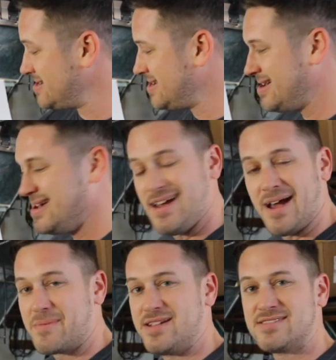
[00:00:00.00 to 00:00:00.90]

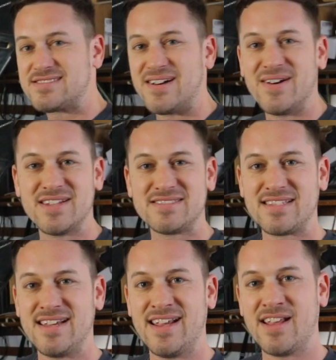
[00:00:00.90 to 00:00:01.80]
I'm gonna install this
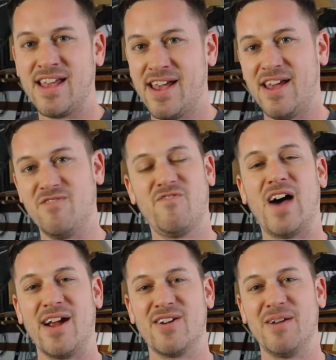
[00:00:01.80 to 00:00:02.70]
thing and
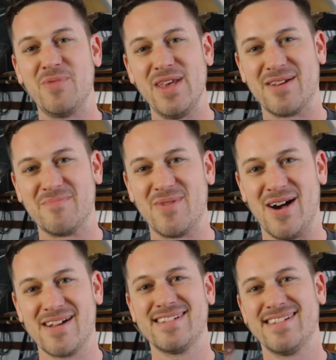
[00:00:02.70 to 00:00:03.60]
fire up the
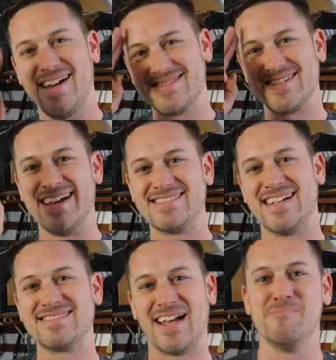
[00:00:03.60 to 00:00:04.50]
Edelbrock. I'll see you guys
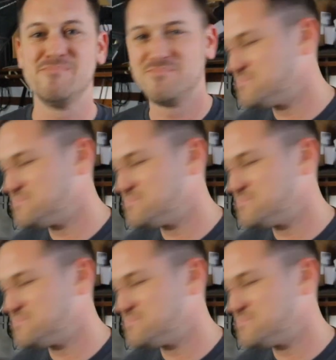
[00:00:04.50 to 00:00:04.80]
next time.